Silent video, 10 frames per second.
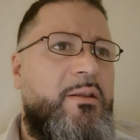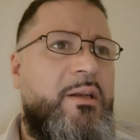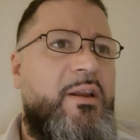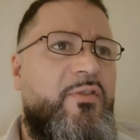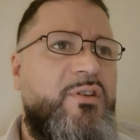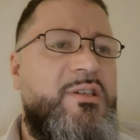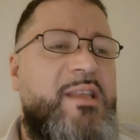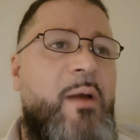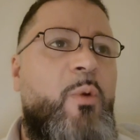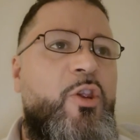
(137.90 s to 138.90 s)
The difference
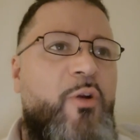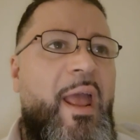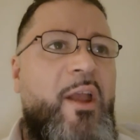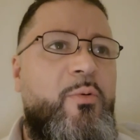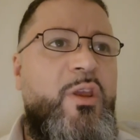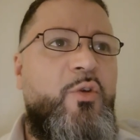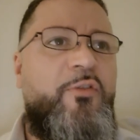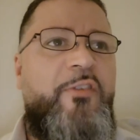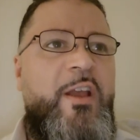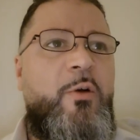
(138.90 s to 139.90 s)
is that when you're angry, you
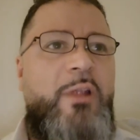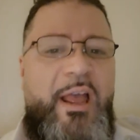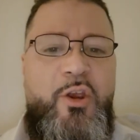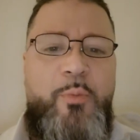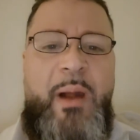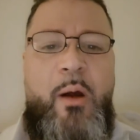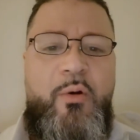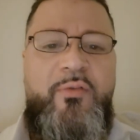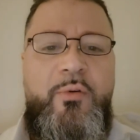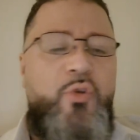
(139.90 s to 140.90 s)
feel like you're
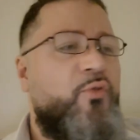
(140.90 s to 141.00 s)
powerful.